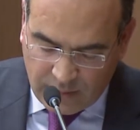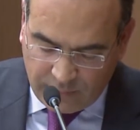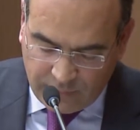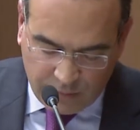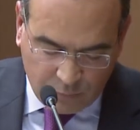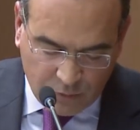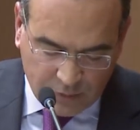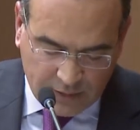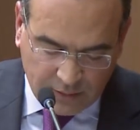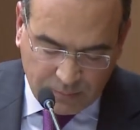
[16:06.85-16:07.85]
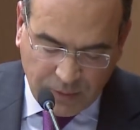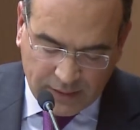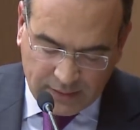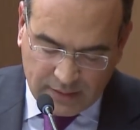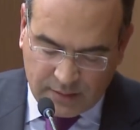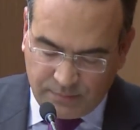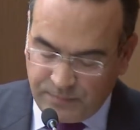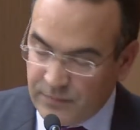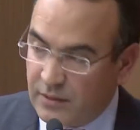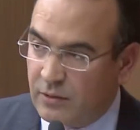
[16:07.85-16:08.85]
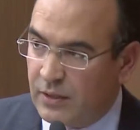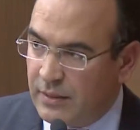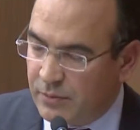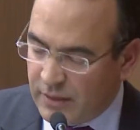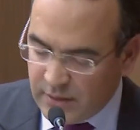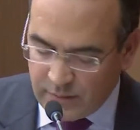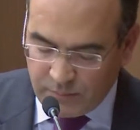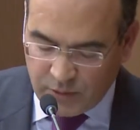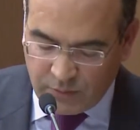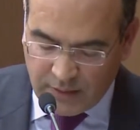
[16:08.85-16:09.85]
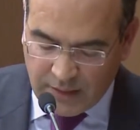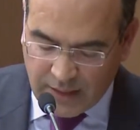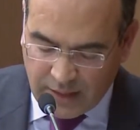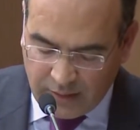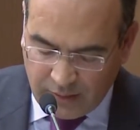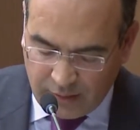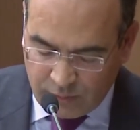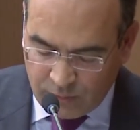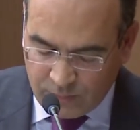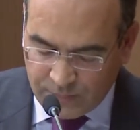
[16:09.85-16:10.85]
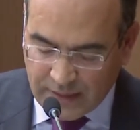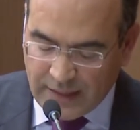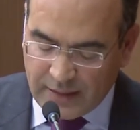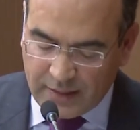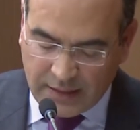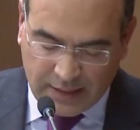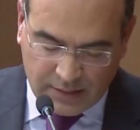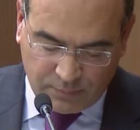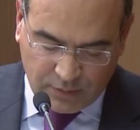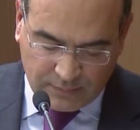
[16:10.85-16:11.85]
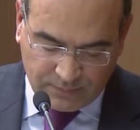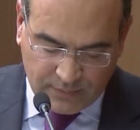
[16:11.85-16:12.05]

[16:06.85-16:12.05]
of the working partnership collaboration between the AU and the diaspora.